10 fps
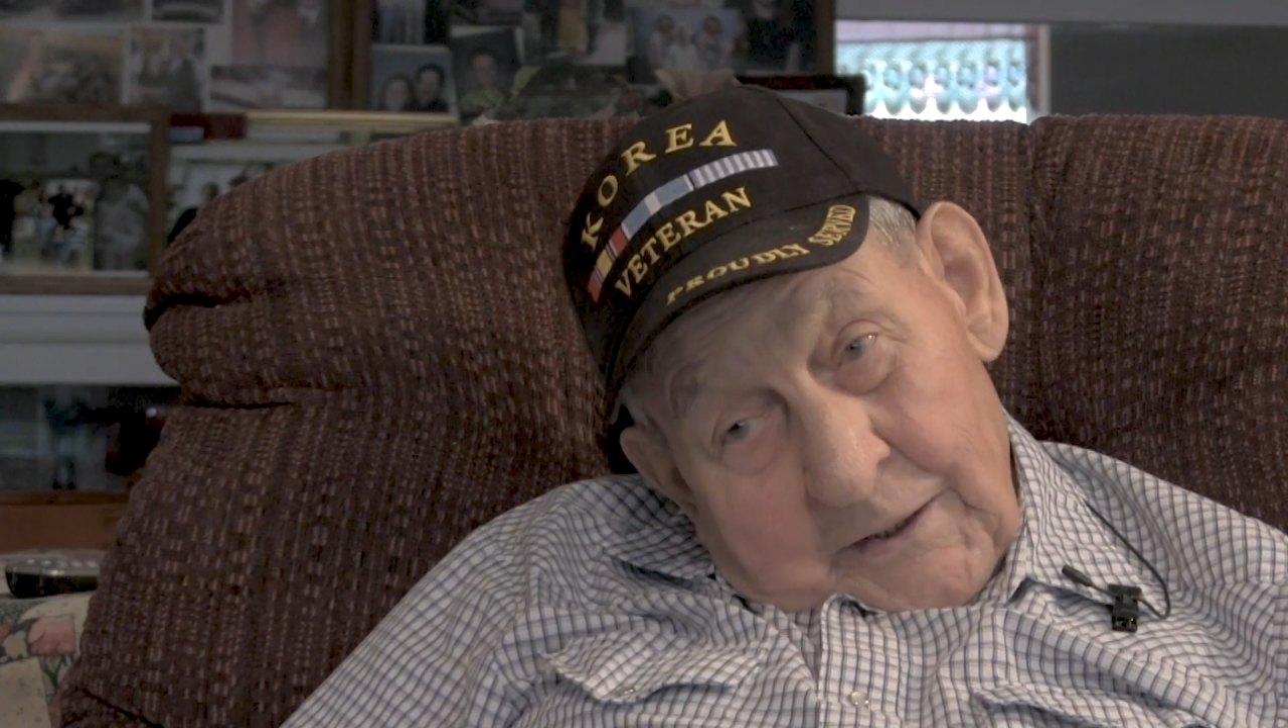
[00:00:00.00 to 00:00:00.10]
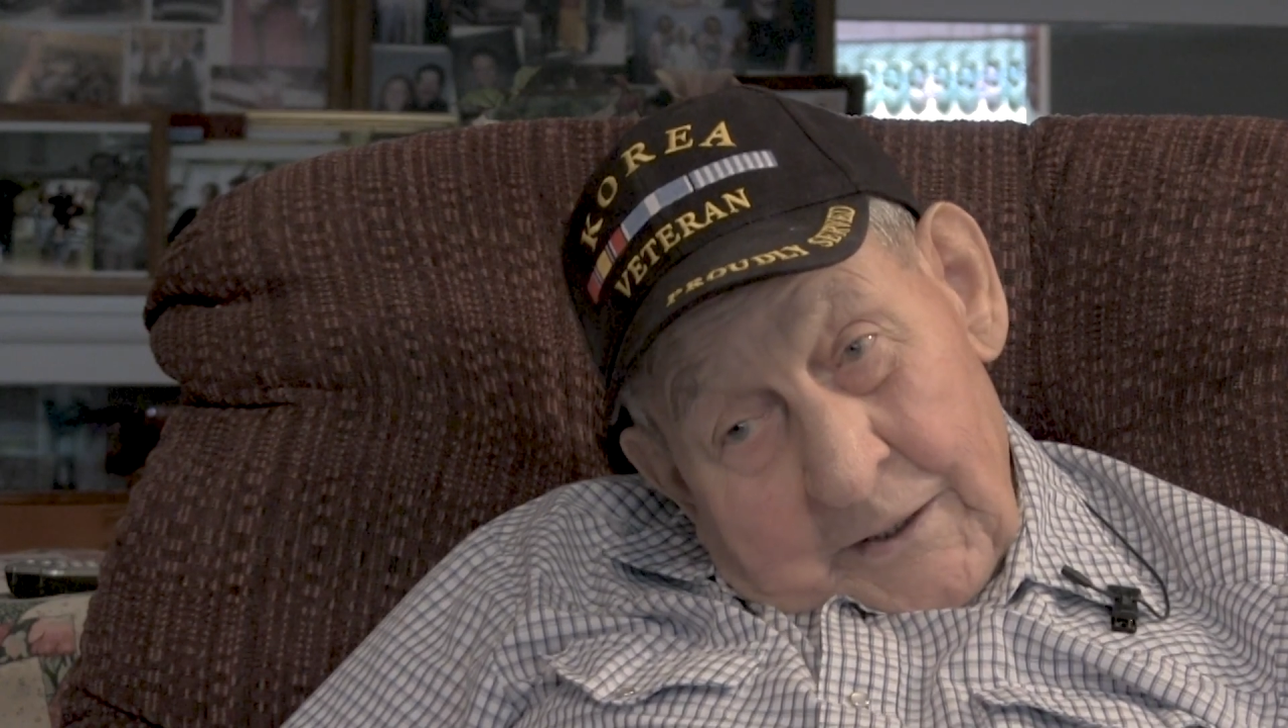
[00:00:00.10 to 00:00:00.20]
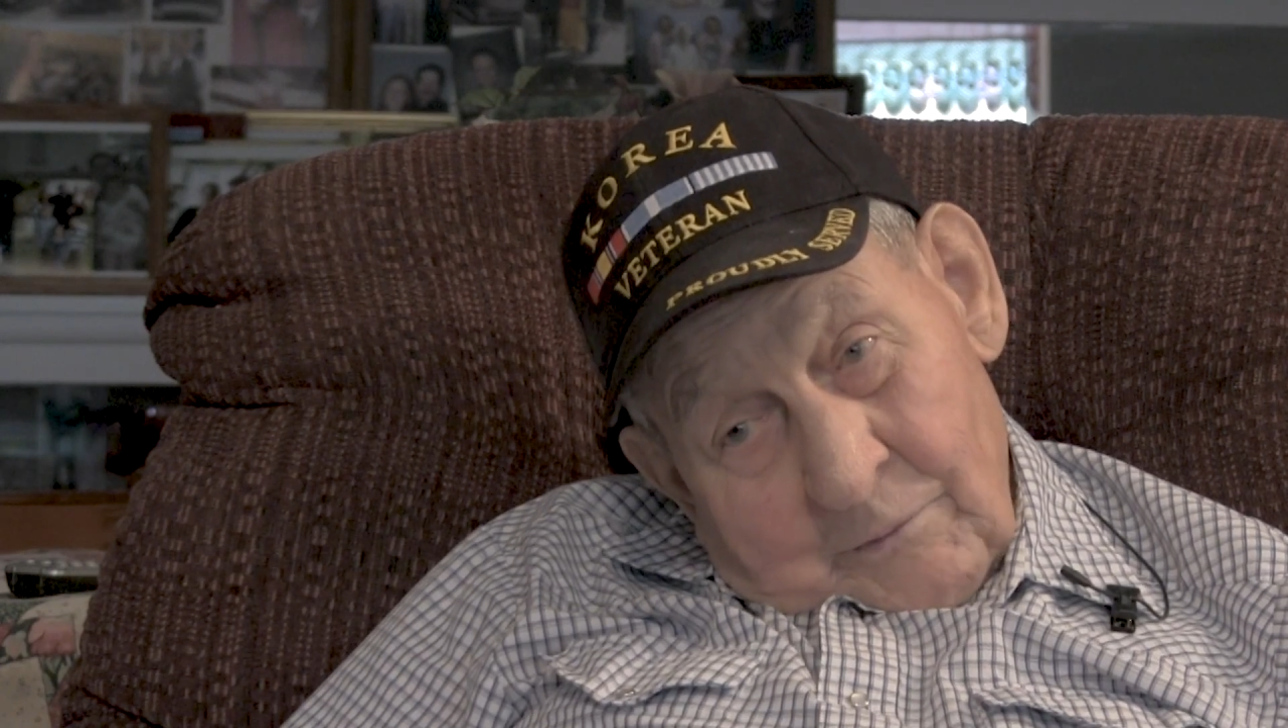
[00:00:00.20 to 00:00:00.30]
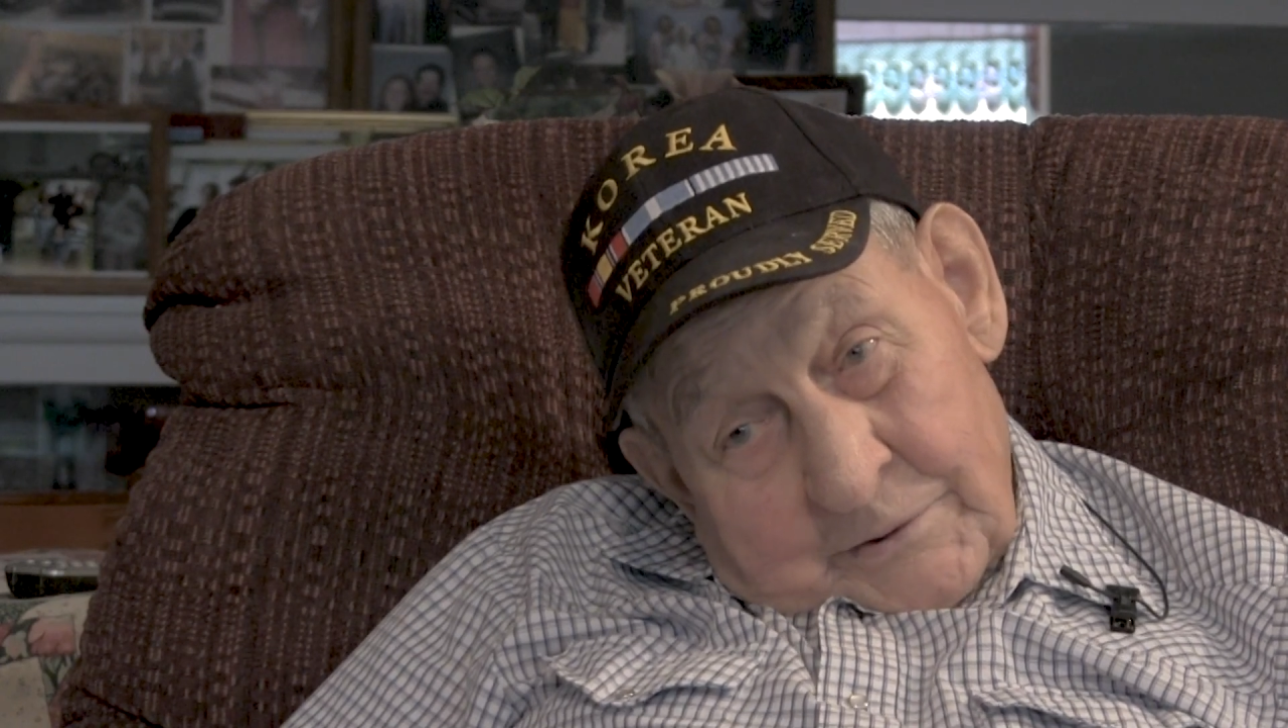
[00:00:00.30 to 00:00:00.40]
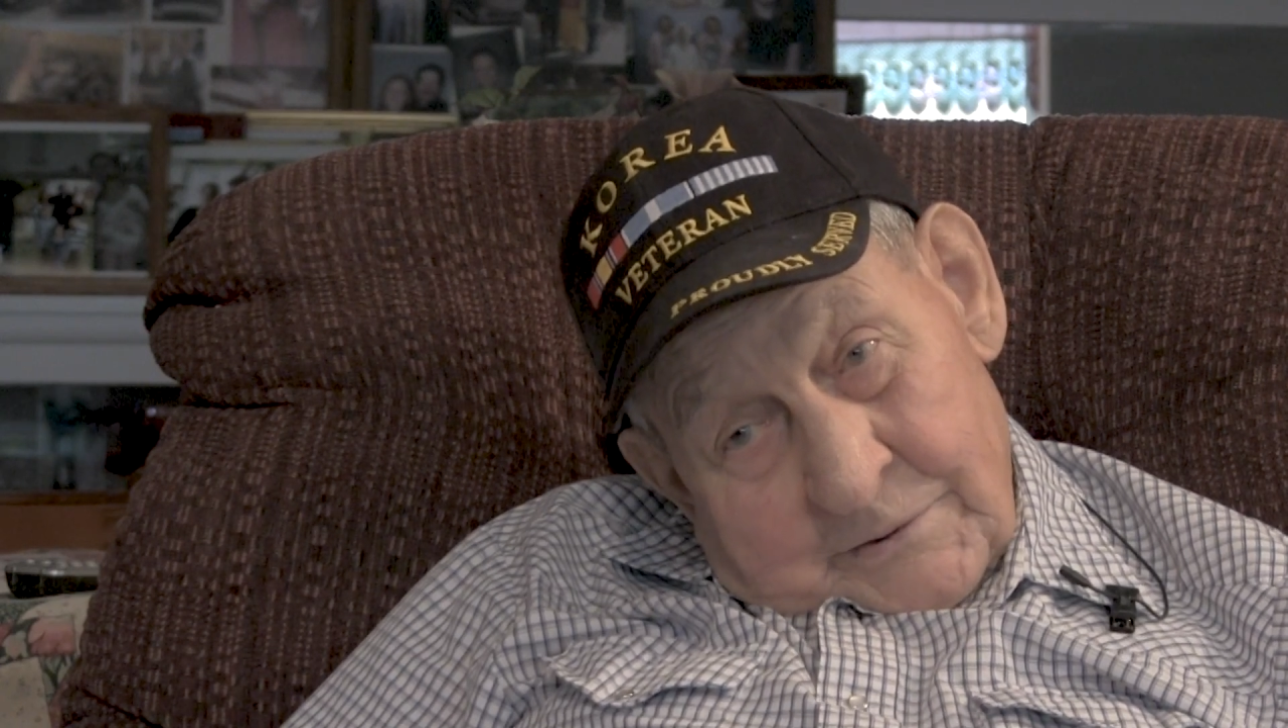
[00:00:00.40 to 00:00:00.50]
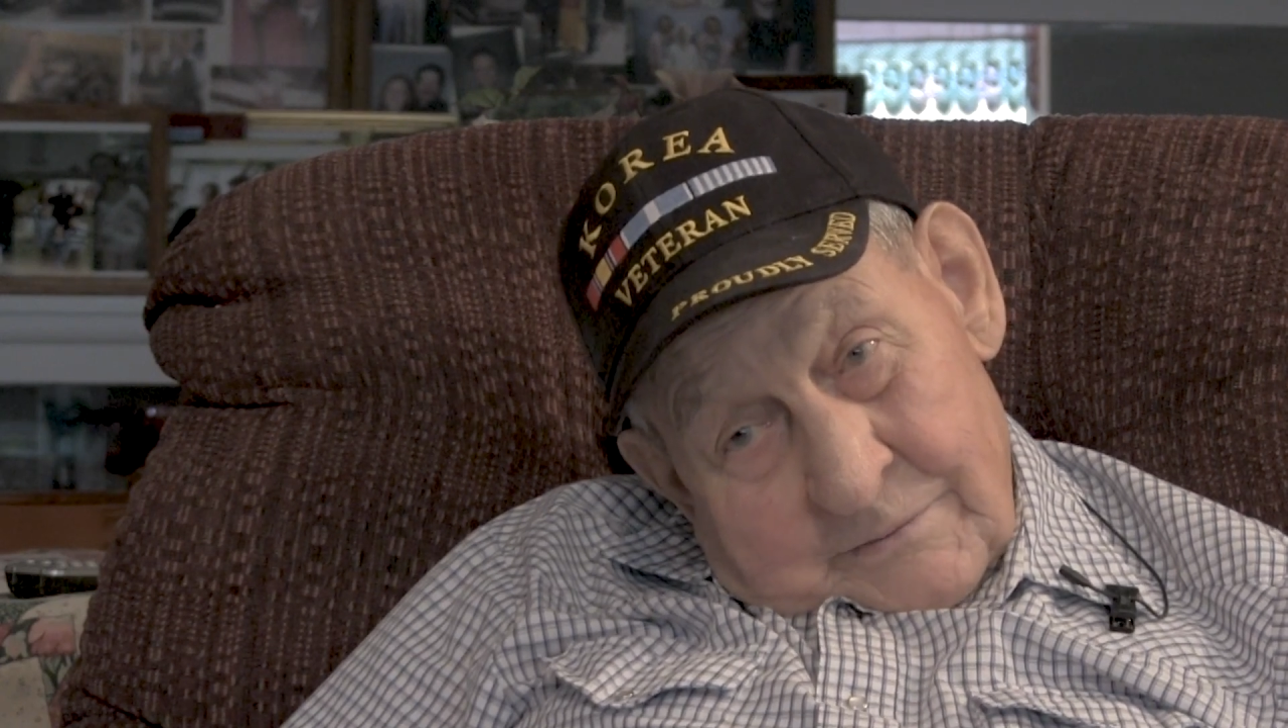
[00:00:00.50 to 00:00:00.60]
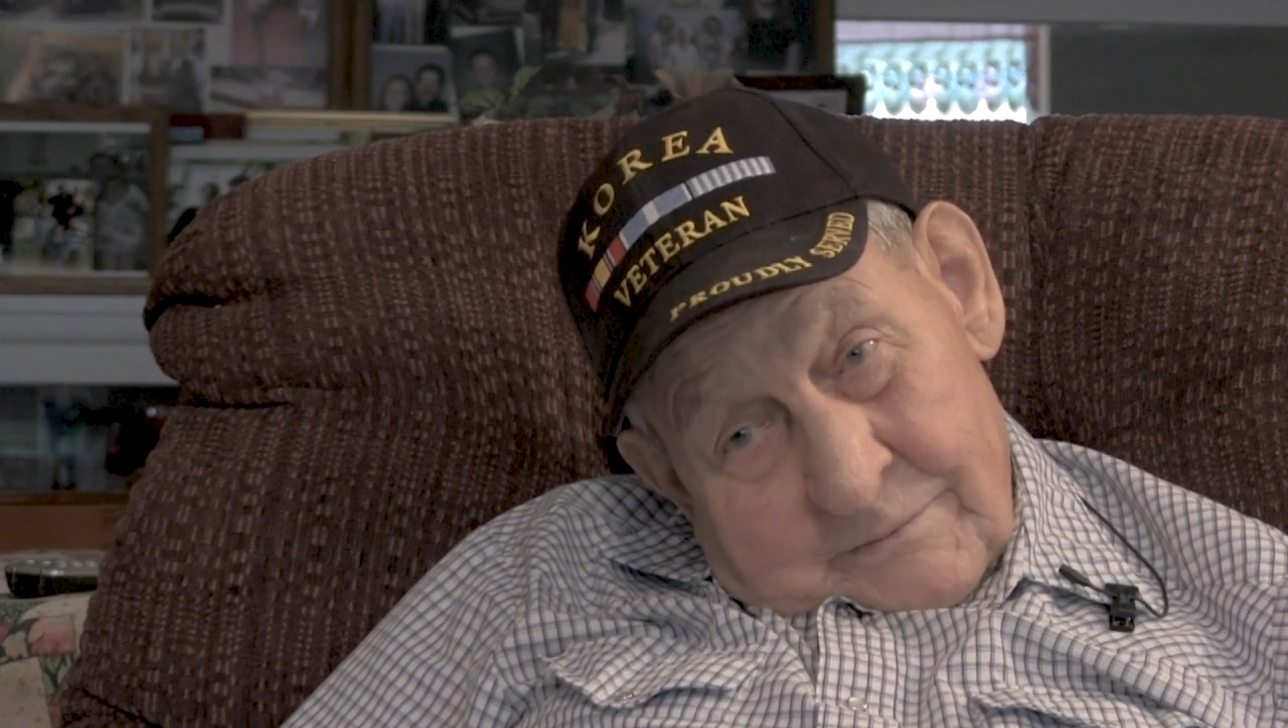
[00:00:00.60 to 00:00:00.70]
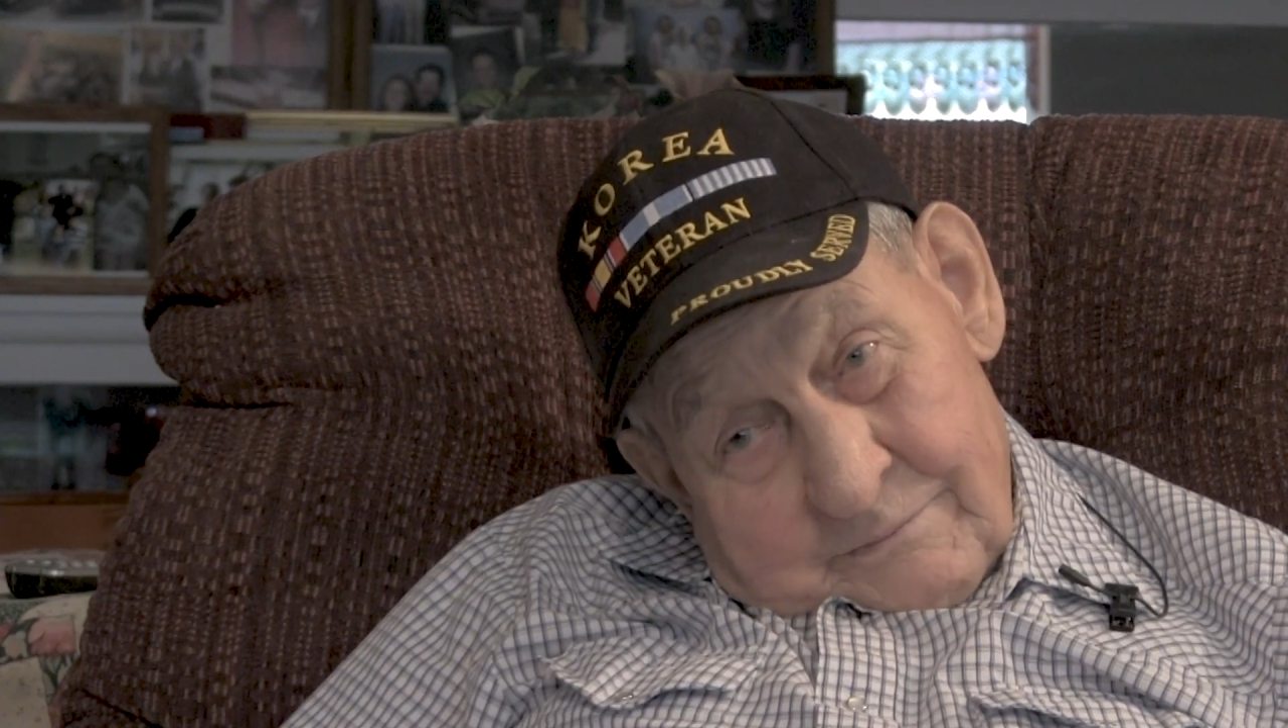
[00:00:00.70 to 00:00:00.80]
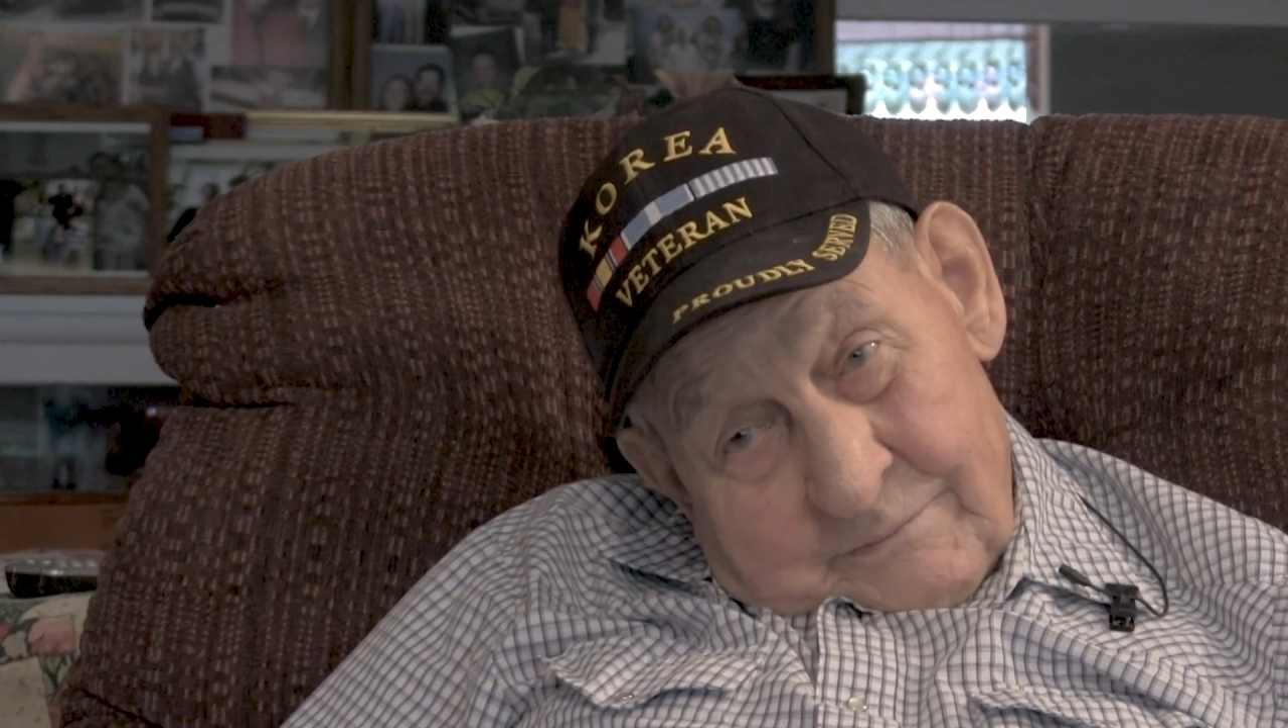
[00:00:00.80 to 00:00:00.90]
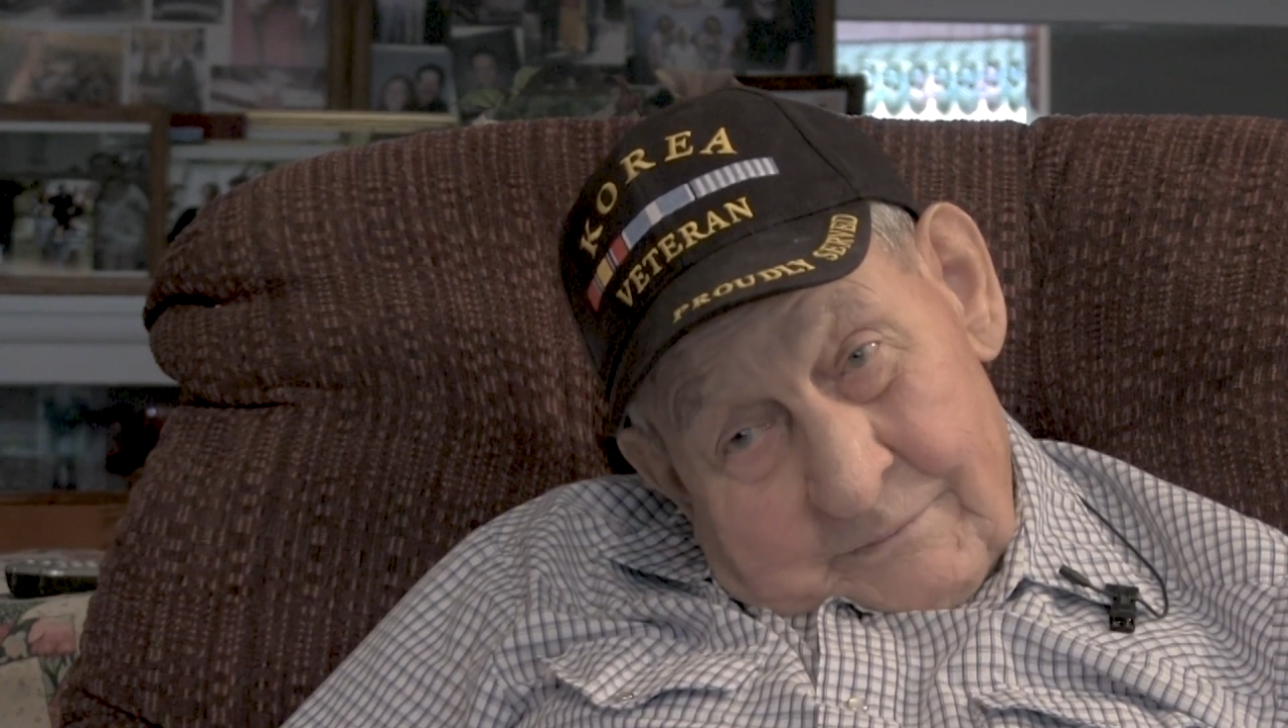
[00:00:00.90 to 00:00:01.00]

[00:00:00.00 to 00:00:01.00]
It was